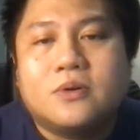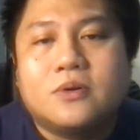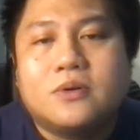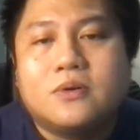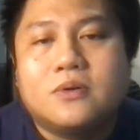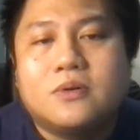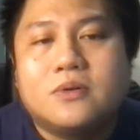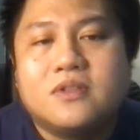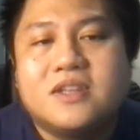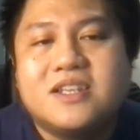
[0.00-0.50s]

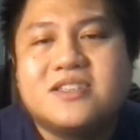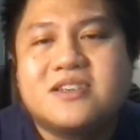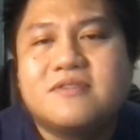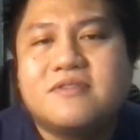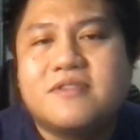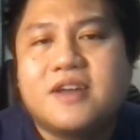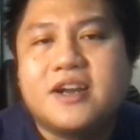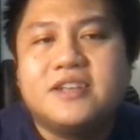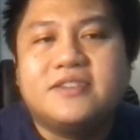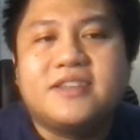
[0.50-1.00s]

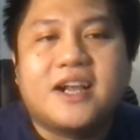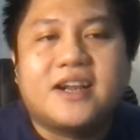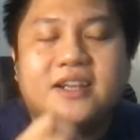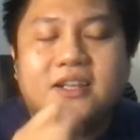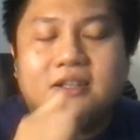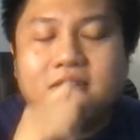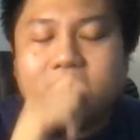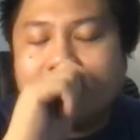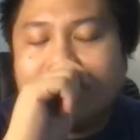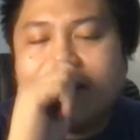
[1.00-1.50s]
So these are
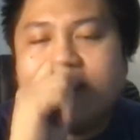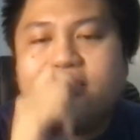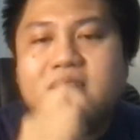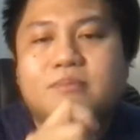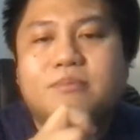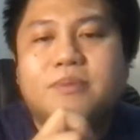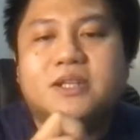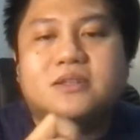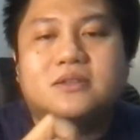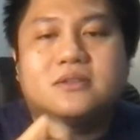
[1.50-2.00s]
very technical
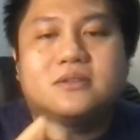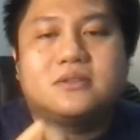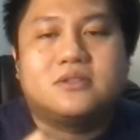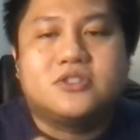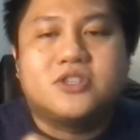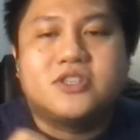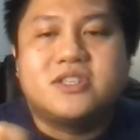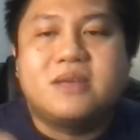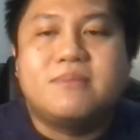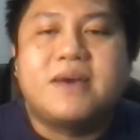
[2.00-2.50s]
already,
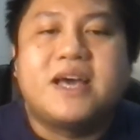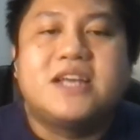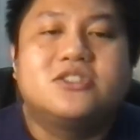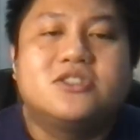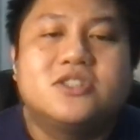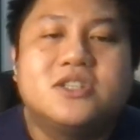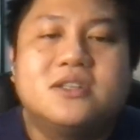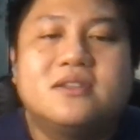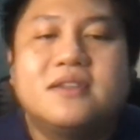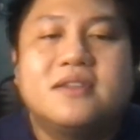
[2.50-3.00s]
but
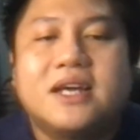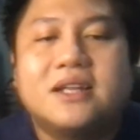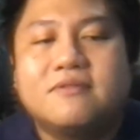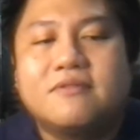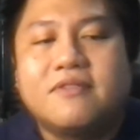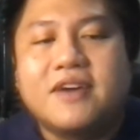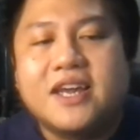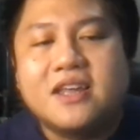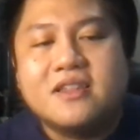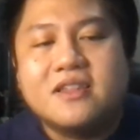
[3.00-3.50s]
just imagine